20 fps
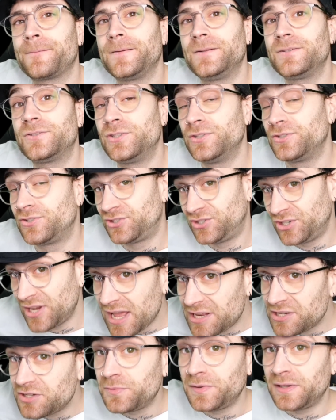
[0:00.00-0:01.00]
to
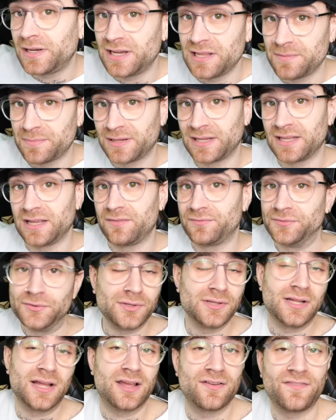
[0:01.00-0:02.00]
genuinely believe,
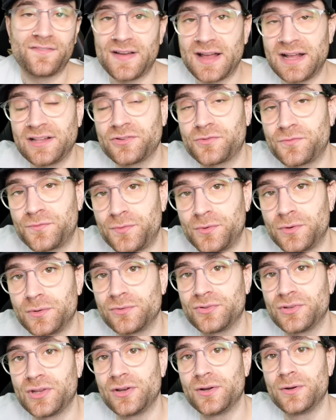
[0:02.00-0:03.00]
not like a fan's
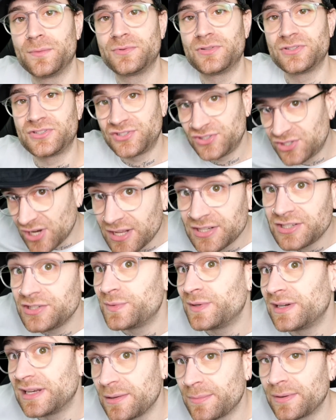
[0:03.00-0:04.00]
false hope, to
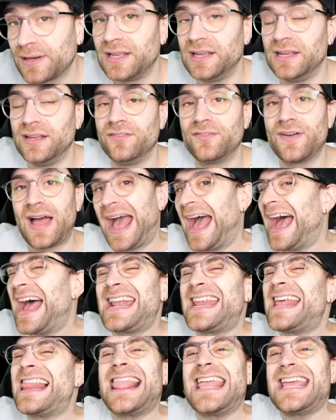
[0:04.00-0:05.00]
genuinely believe
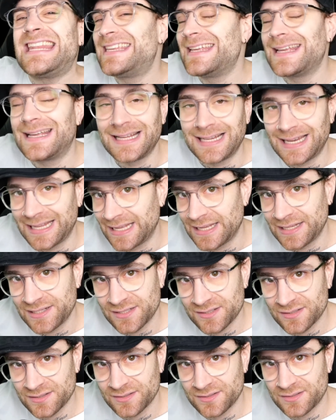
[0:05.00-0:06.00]
analytically
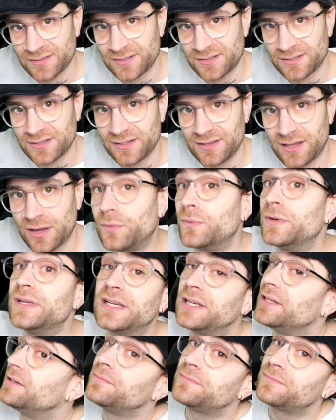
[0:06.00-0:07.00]
that we
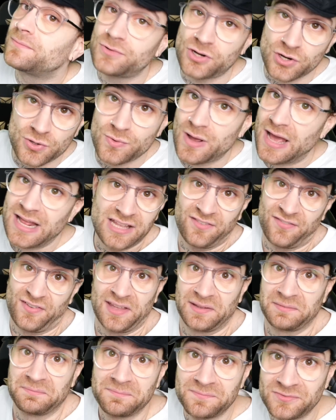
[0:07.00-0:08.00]
can do
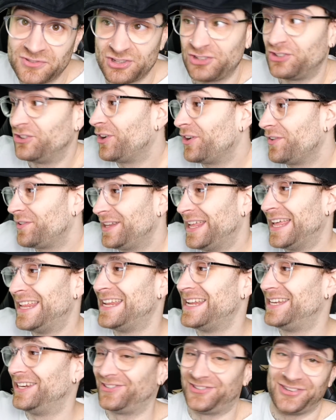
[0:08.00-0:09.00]
anything. Just
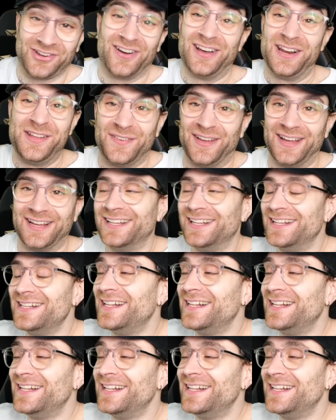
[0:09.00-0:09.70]
do anything,